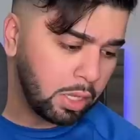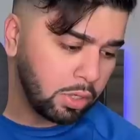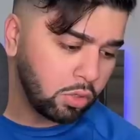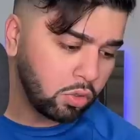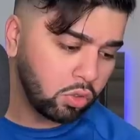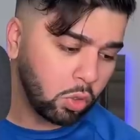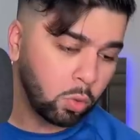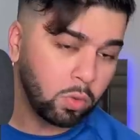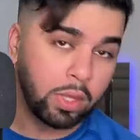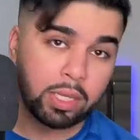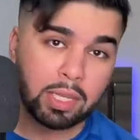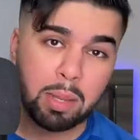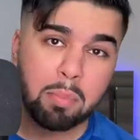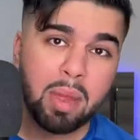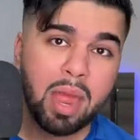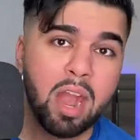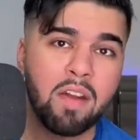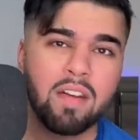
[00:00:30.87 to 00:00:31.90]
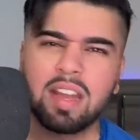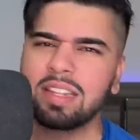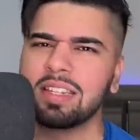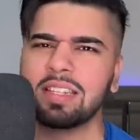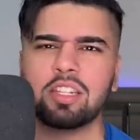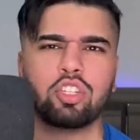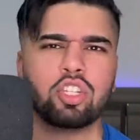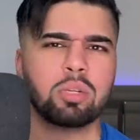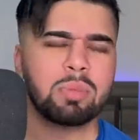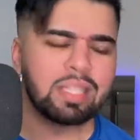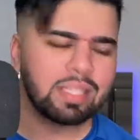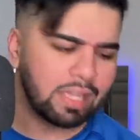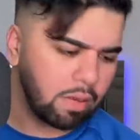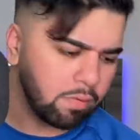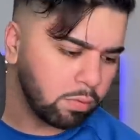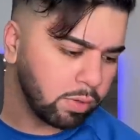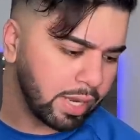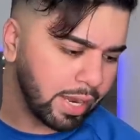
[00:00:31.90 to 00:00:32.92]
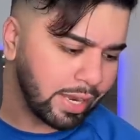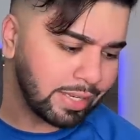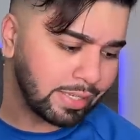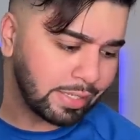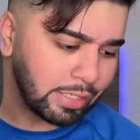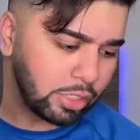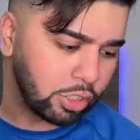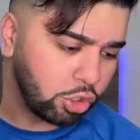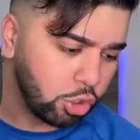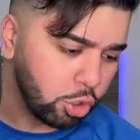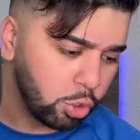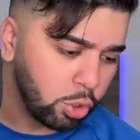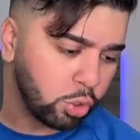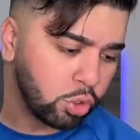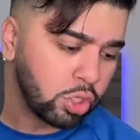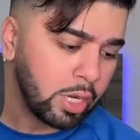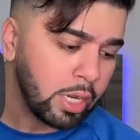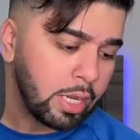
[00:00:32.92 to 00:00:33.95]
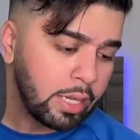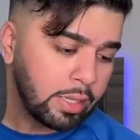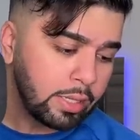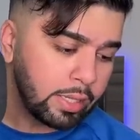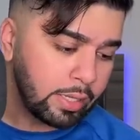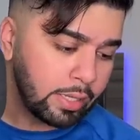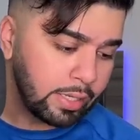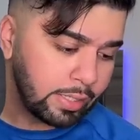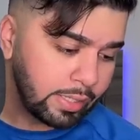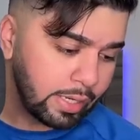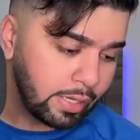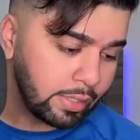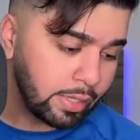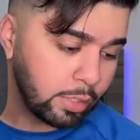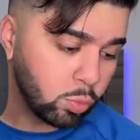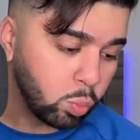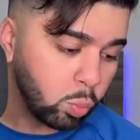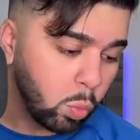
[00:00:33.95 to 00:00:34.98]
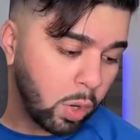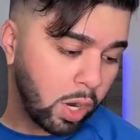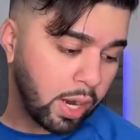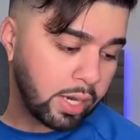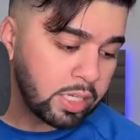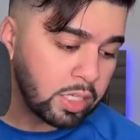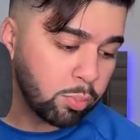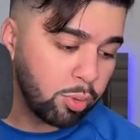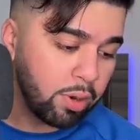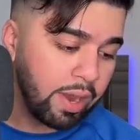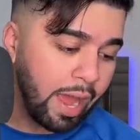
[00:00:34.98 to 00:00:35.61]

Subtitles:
So they're comparing it to the Jimmy Savile case. This is huge. He said there's widespread